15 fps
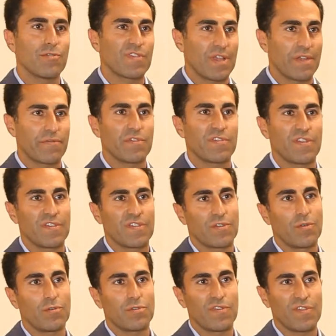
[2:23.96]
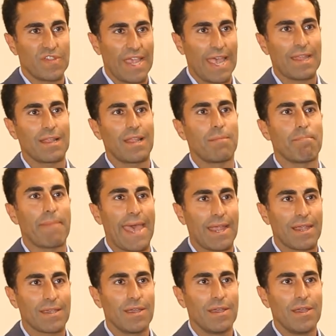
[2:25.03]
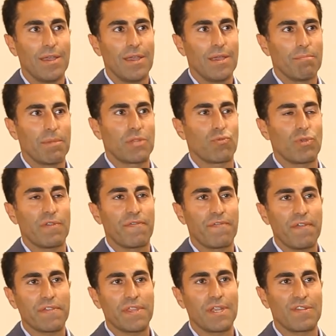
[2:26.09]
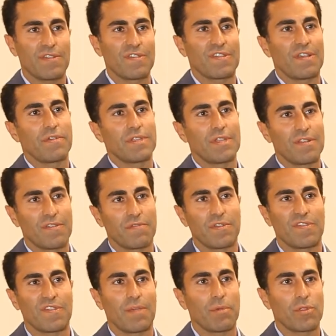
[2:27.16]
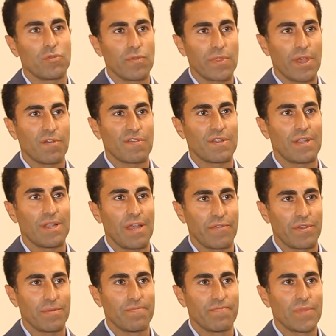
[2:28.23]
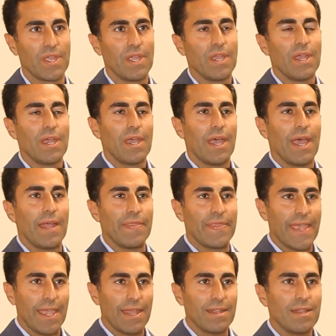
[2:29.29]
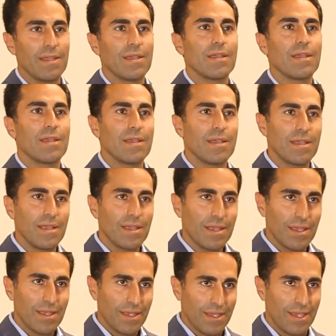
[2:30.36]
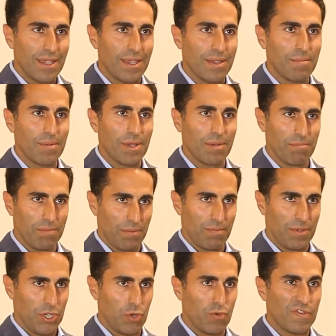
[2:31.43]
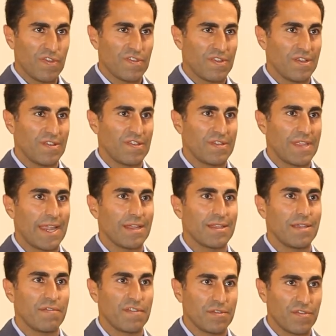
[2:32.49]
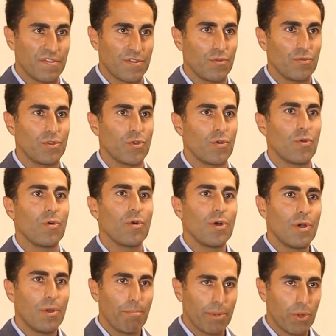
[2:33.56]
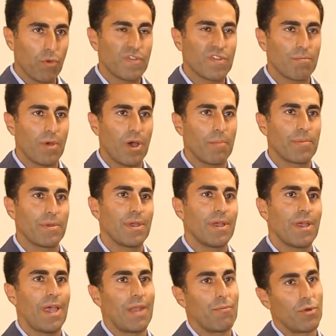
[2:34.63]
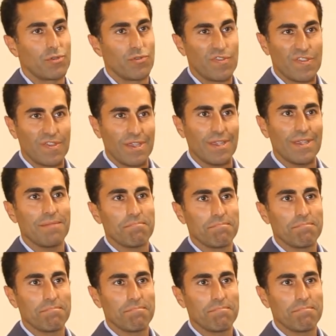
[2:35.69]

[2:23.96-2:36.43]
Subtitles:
San Francisco to Seattle and back between 15th and 17th of December 2011. And then he uses these negatives in his studio, blows them up, and what you see